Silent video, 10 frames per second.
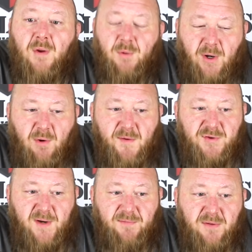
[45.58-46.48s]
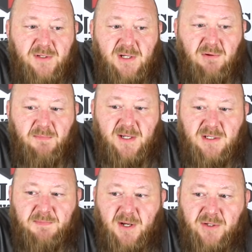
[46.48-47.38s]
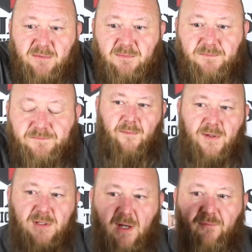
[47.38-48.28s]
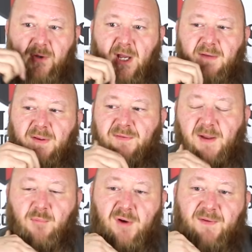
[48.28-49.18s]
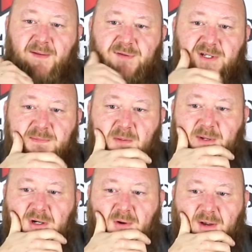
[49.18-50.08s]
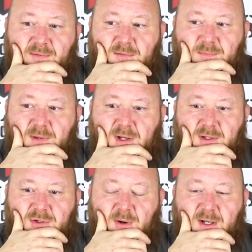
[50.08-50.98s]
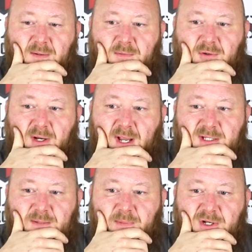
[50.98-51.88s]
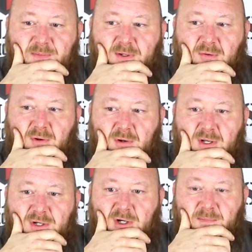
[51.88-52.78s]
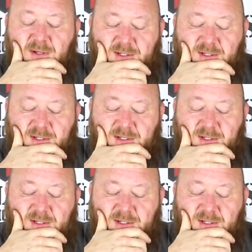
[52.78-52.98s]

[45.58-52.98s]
We're going to go over this rifle and see what makes it special. First off, we have a 5.56mm rifle, direct gas impingement or internal